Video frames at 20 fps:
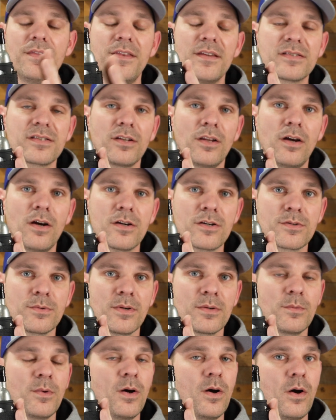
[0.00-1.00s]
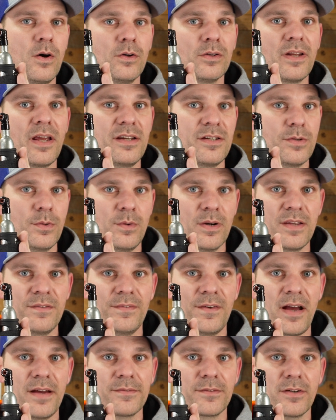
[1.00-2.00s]
This large one will hold a
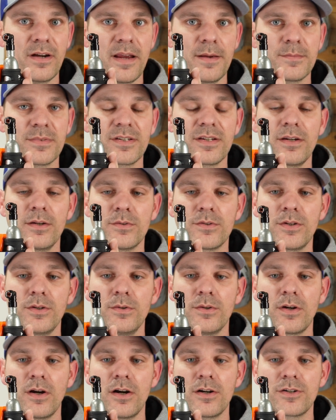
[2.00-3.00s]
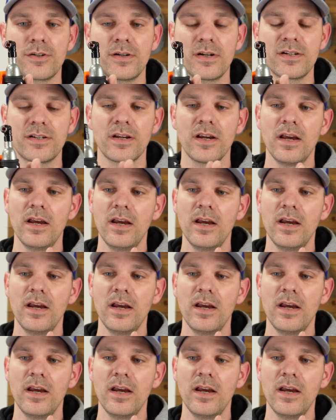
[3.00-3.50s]
25 gram CO2 cartridge,